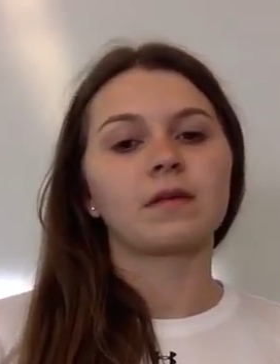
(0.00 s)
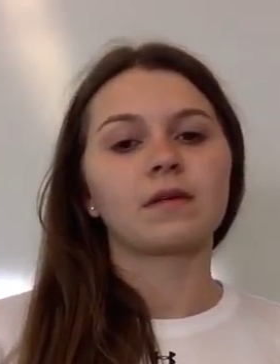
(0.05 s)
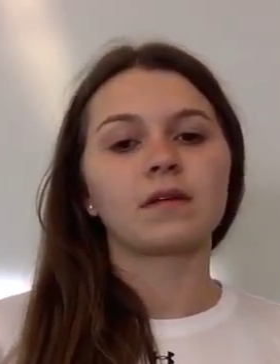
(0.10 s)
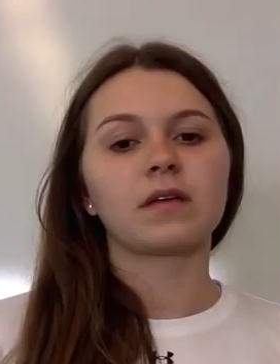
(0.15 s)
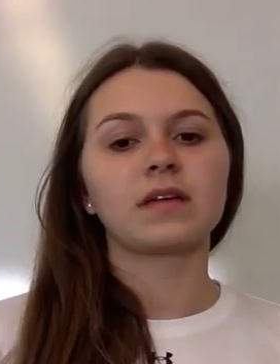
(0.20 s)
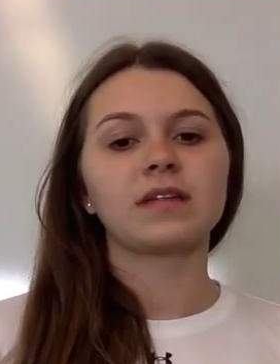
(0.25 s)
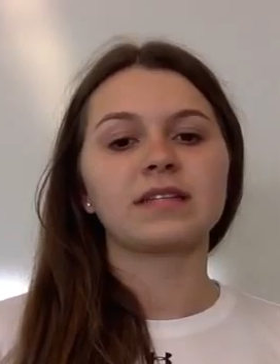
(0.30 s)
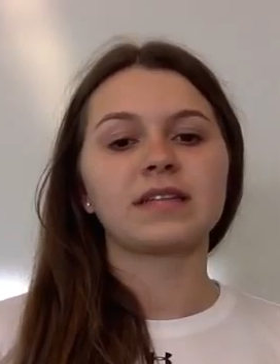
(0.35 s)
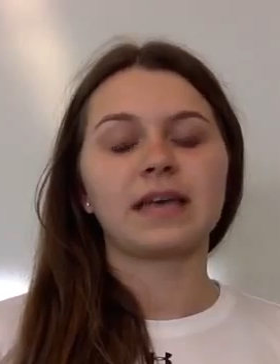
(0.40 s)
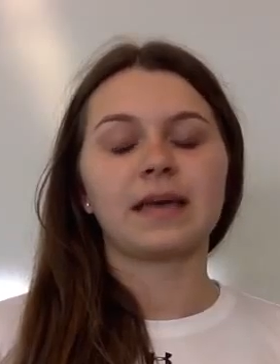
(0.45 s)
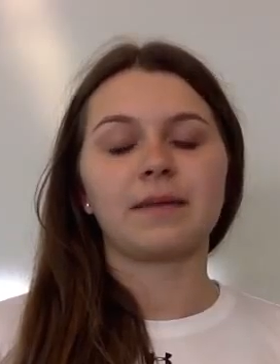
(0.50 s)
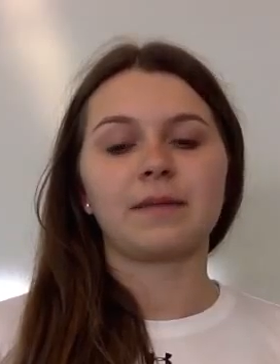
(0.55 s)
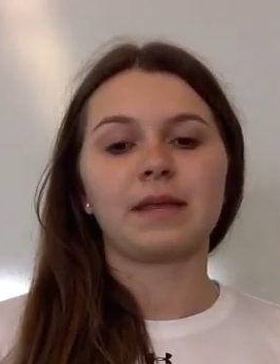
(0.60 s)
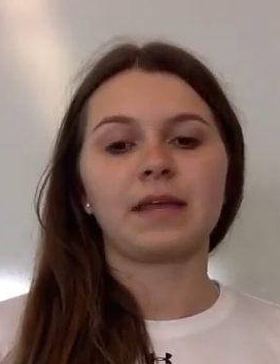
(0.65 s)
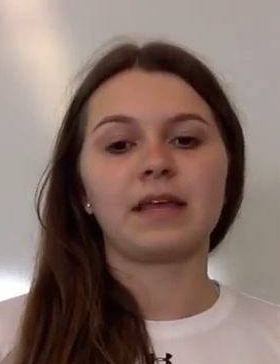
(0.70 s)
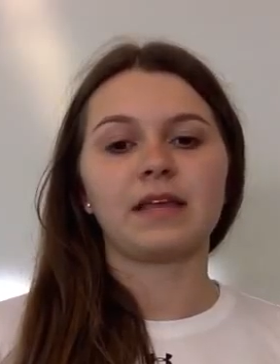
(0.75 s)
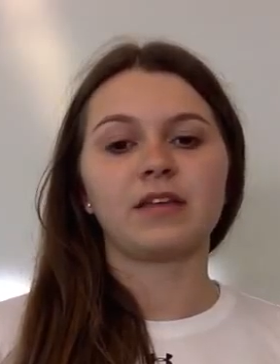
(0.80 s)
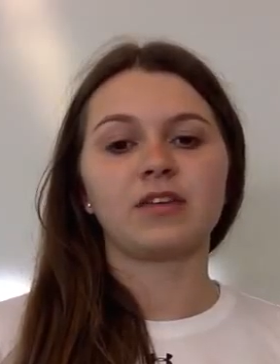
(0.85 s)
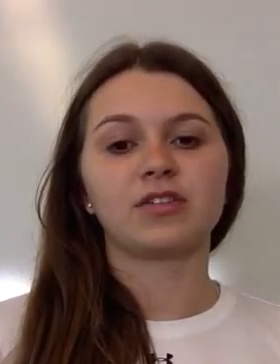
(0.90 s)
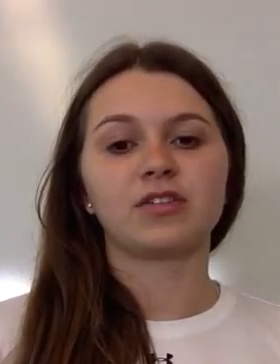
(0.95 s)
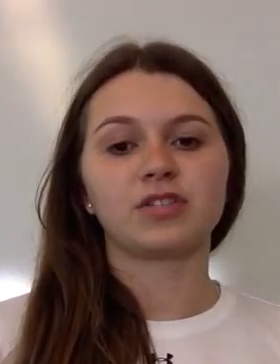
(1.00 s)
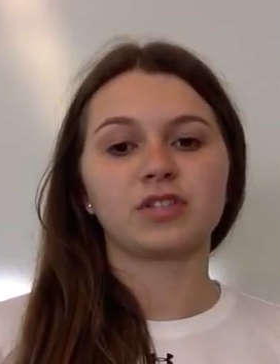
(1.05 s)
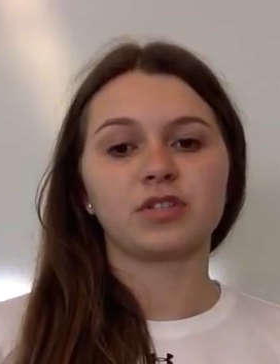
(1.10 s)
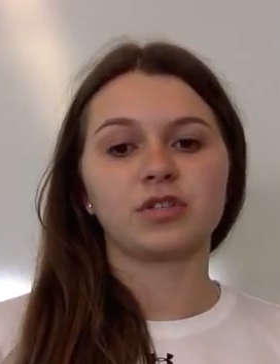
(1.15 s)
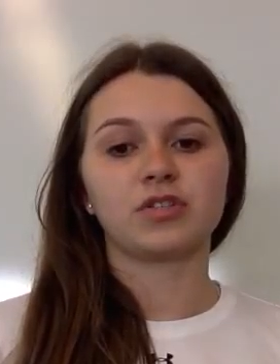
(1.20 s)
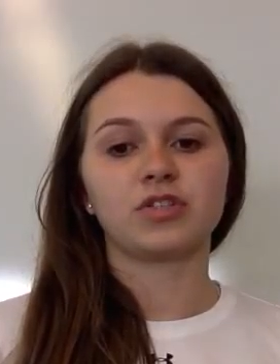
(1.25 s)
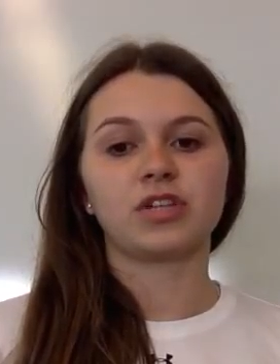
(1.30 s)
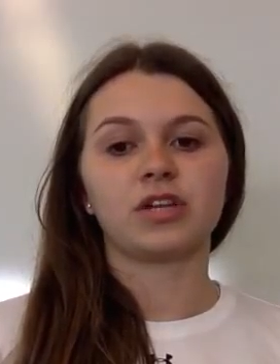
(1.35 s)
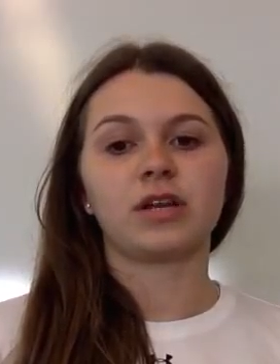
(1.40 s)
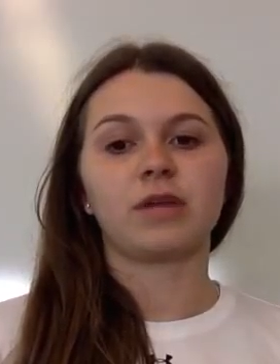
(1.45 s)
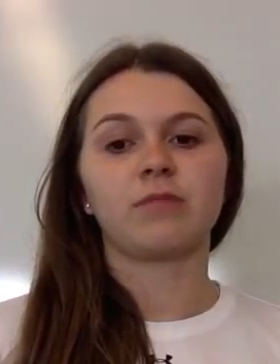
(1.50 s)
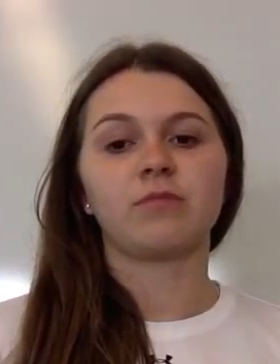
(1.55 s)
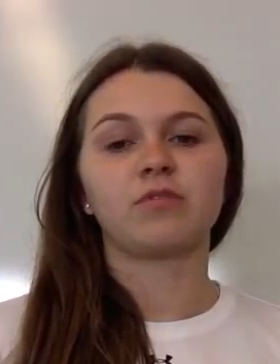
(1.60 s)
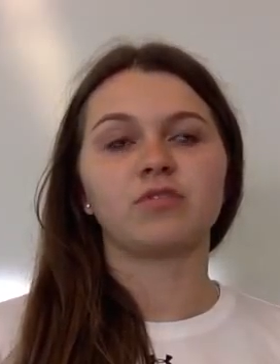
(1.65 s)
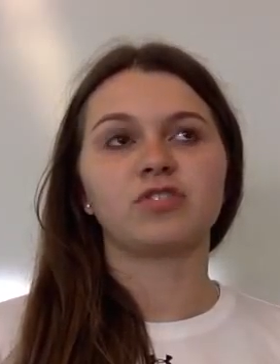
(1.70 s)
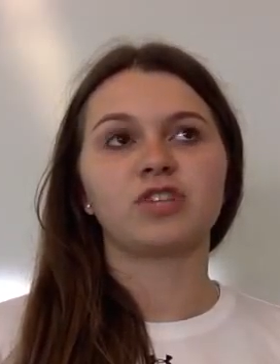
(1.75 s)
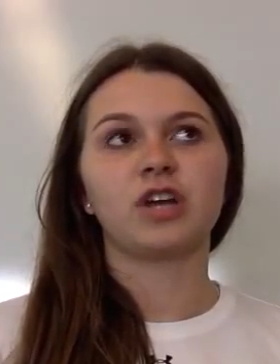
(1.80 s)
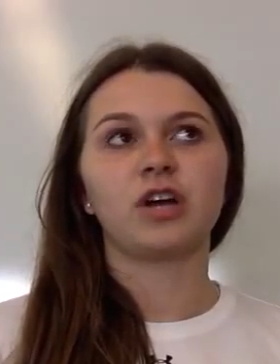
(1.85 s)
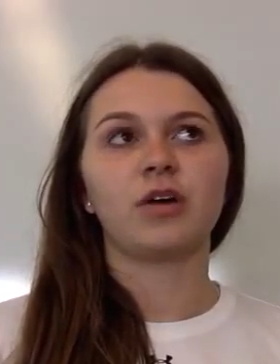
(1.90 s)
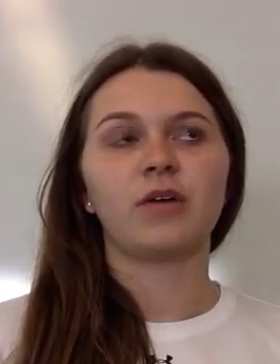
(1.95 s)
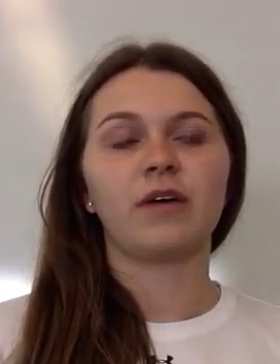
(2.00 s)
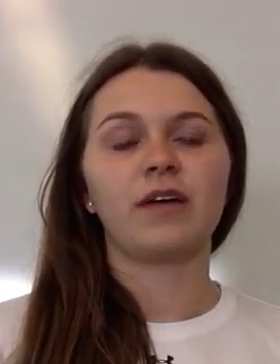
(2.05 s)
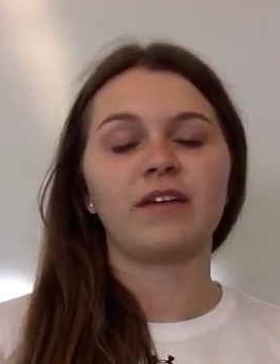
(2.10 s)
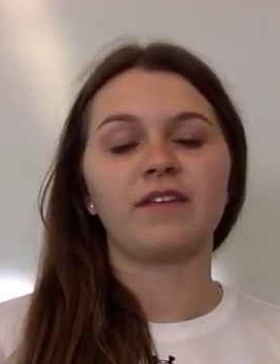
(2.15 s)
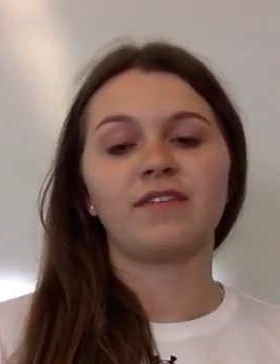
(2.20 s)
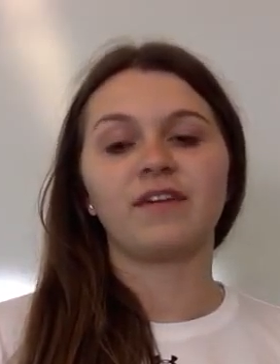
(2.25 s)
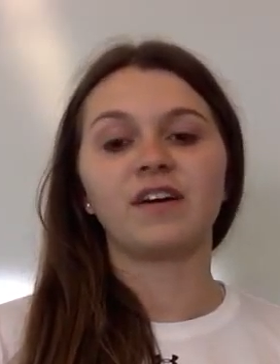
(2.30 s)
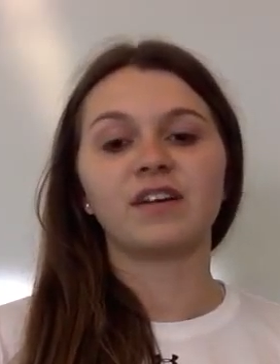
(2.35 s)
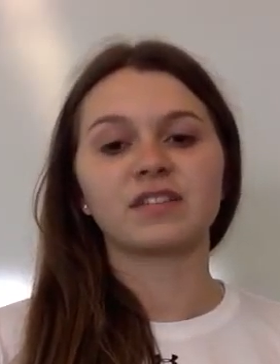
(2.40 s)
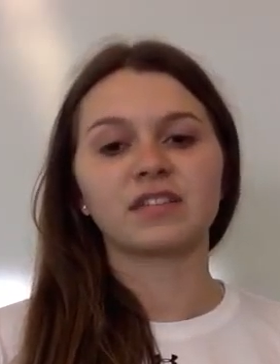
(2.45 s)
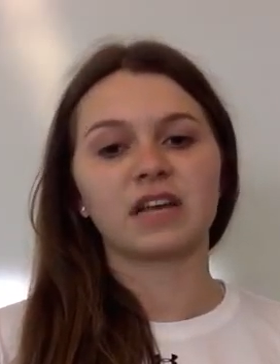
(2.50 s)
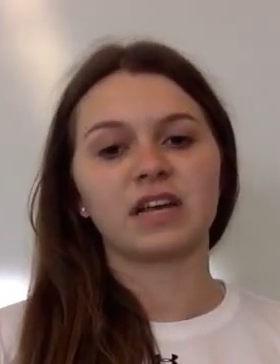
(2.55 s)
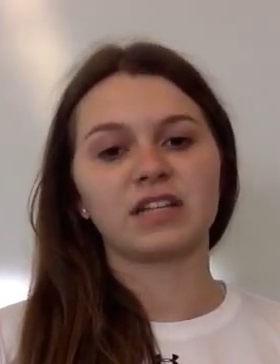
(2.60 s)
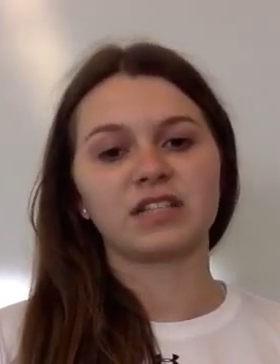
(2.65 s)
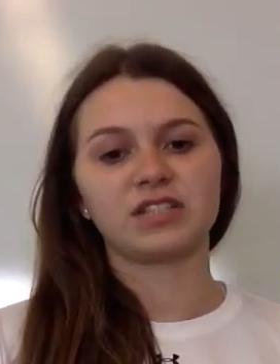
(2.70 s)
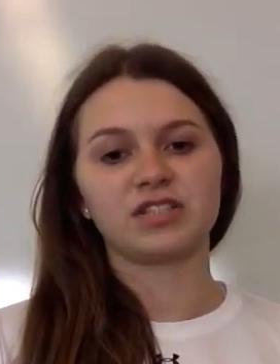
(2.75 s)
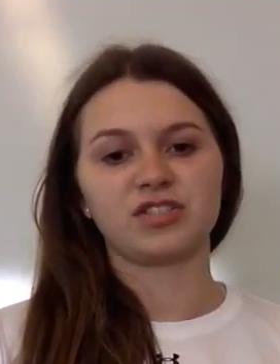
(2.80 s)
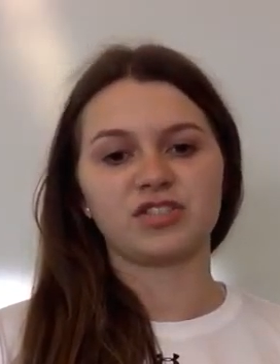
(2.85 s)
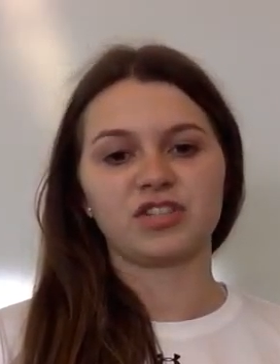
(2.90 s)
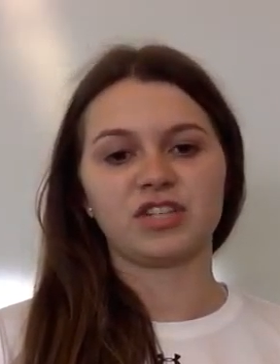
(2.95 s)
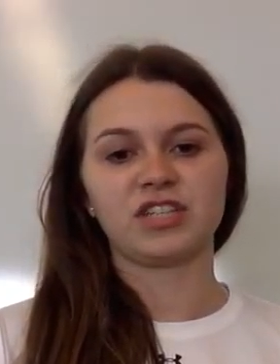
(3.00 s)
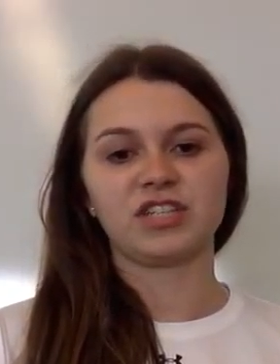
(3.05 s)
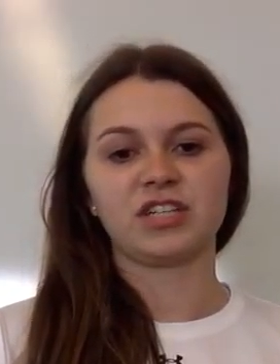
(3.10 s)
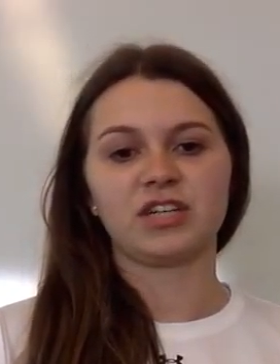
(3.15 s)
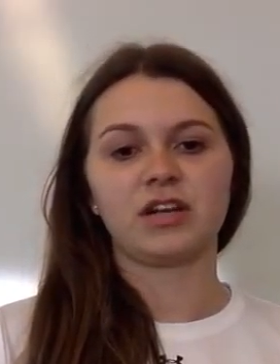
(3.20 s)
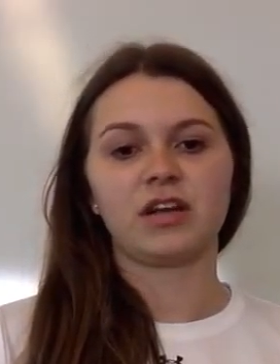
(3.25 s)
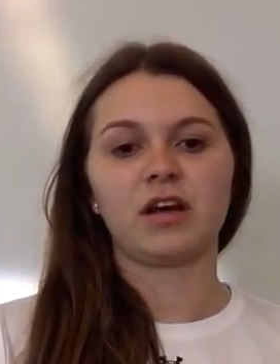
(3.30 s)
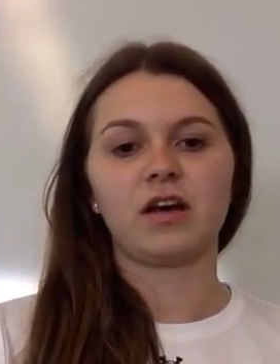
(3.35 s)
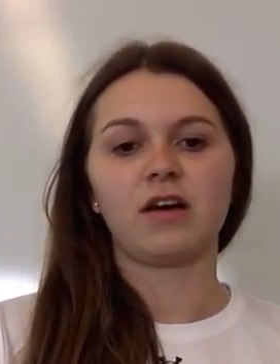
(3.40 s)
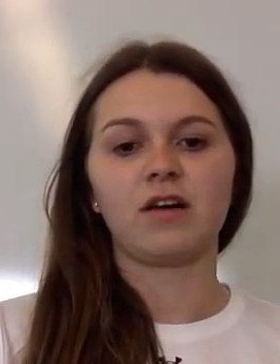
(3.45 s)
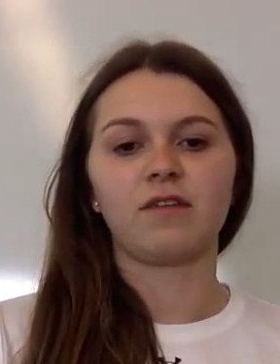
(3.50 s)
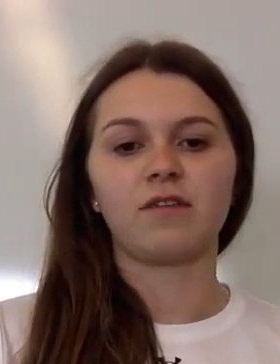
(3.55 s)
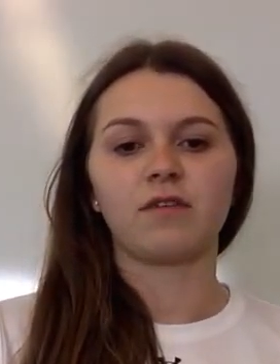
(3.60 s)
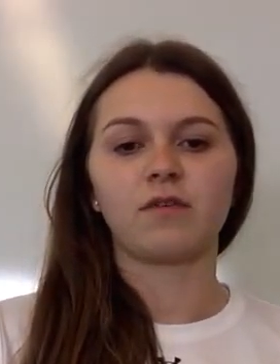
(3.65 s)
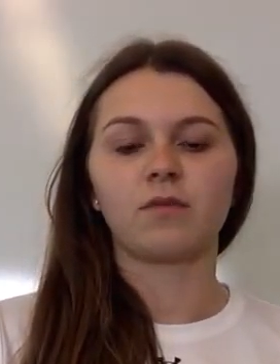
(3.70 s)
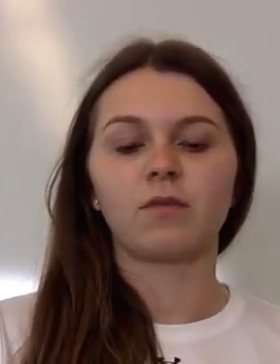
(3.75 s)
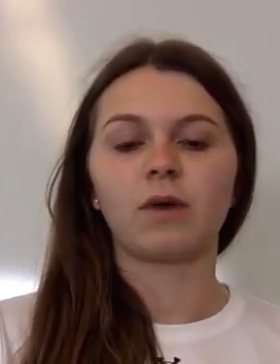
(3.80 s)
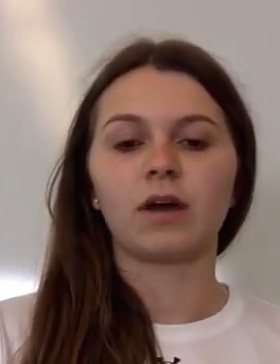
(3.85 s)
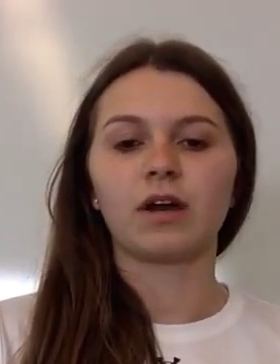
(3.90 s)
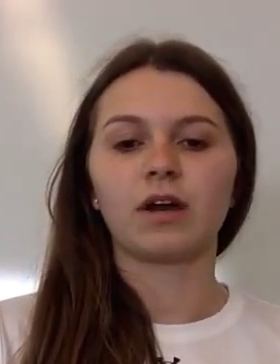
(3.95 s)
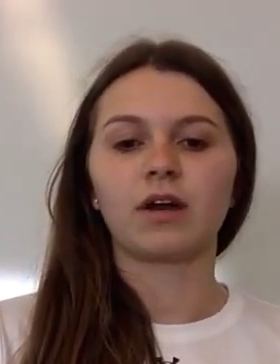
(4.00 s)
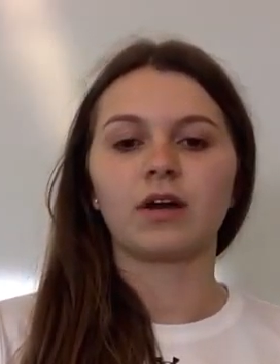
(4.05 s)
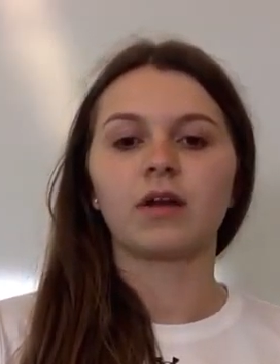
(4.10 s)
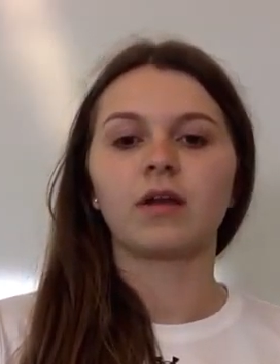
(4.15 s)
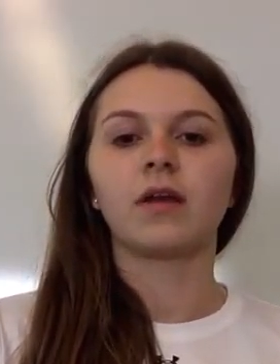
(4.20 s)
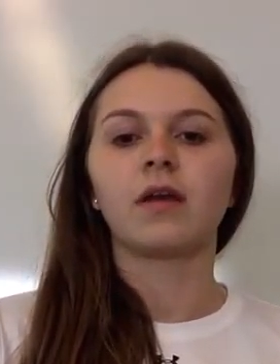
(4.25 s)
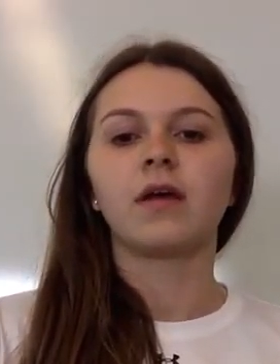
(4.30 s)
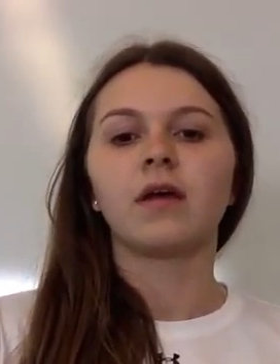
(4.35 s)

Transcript: contaminate your solution and will show a false concentration of water.